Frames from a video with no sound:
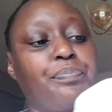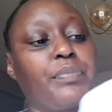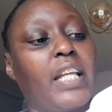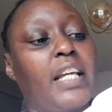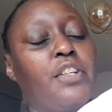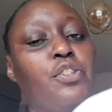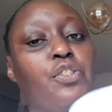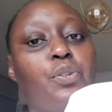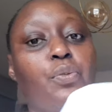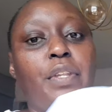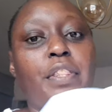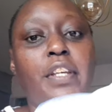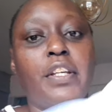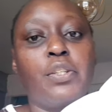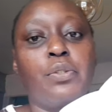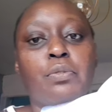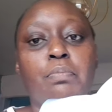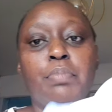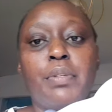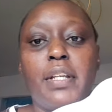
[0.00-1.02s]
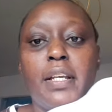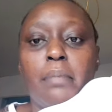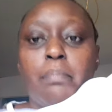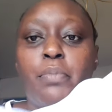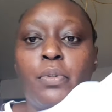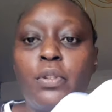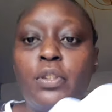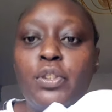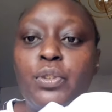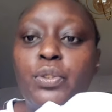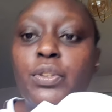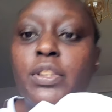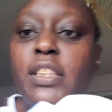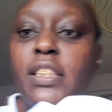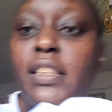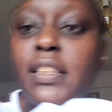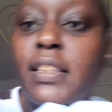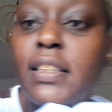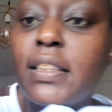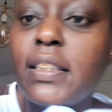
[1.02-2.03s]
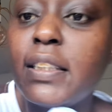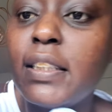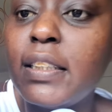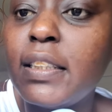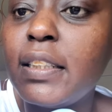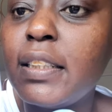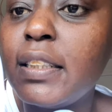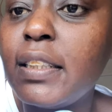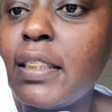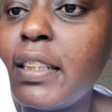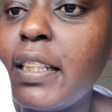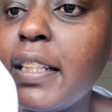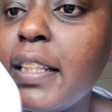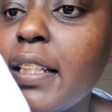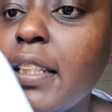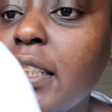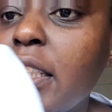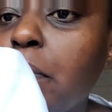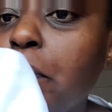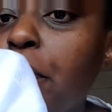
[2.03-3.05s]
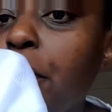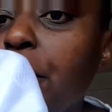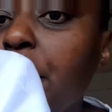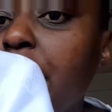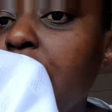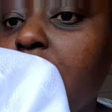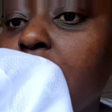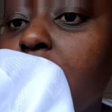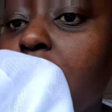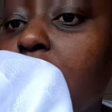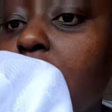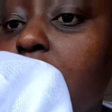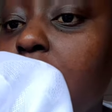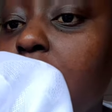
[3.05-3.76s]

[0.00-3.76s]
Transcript: I don't know whether you'll be able to see this print.